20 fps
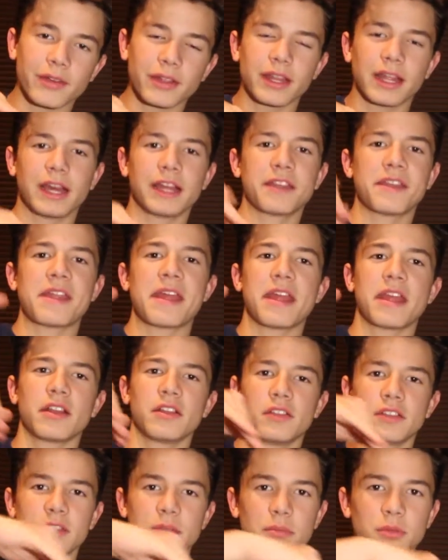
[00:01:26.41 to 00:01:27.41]
It had an
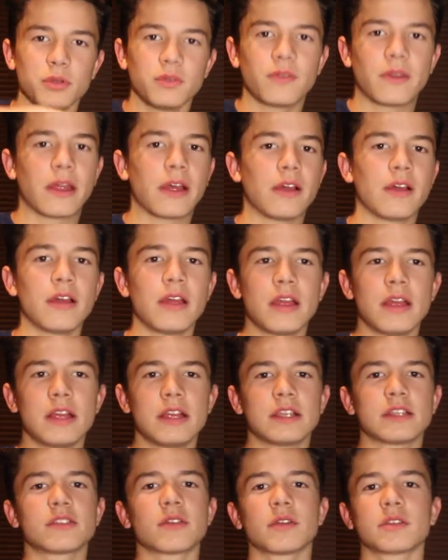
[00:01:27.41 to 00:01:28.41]
angle to move now
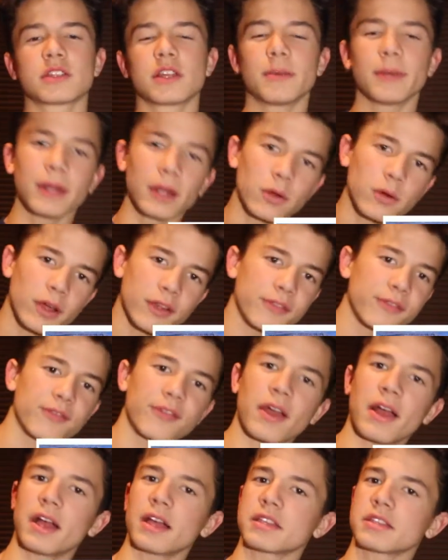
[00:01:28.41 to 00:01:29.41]
so it was coming down quite
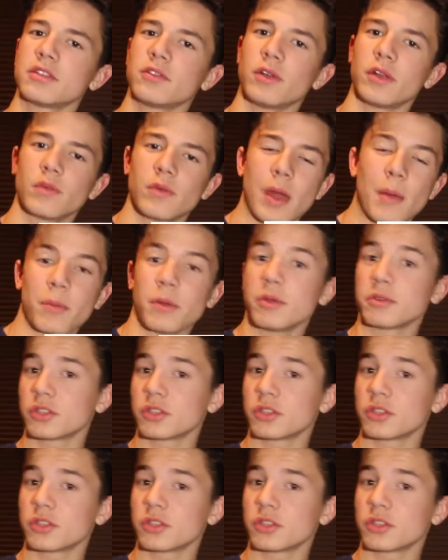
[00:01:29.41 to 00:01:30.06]
fast quite rapid.